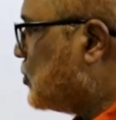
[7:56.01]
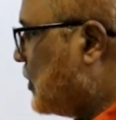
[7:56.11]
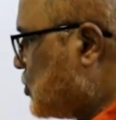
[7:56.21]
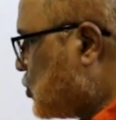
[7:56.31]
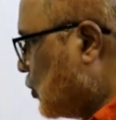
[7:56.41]
to
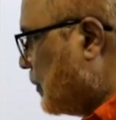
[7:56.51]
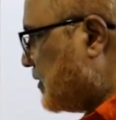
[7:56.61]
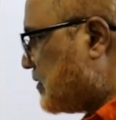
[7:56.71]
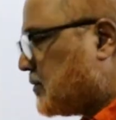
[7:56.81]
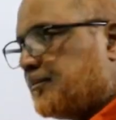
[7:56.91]
the two
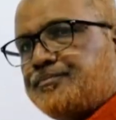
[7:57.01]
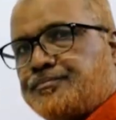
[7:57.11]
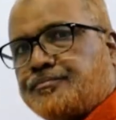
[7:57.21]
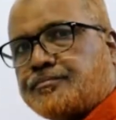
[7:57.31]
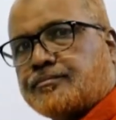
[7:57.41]
months.
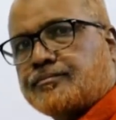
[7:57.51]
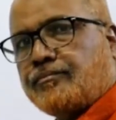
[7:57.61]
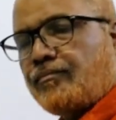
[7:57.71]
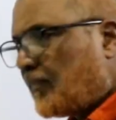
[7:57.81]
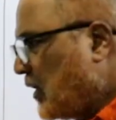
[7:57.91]

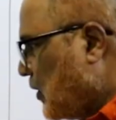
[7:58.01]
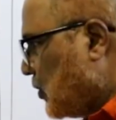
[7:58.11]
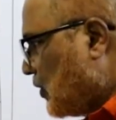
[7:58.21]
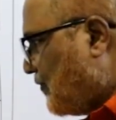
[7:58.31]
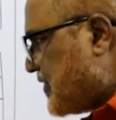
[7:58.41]

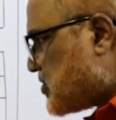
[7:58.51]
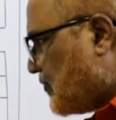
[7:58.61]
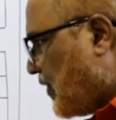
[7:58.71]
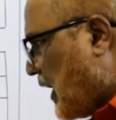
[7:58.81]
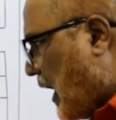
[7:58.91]
So first
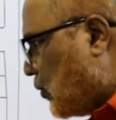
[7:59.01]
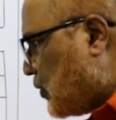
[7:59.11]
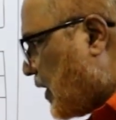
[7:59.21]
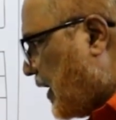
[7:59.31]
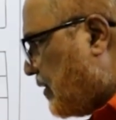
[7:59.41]
of all
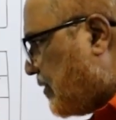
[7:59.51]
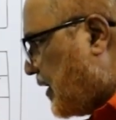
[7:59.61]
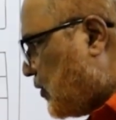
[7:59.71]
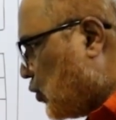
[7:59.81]
outright rate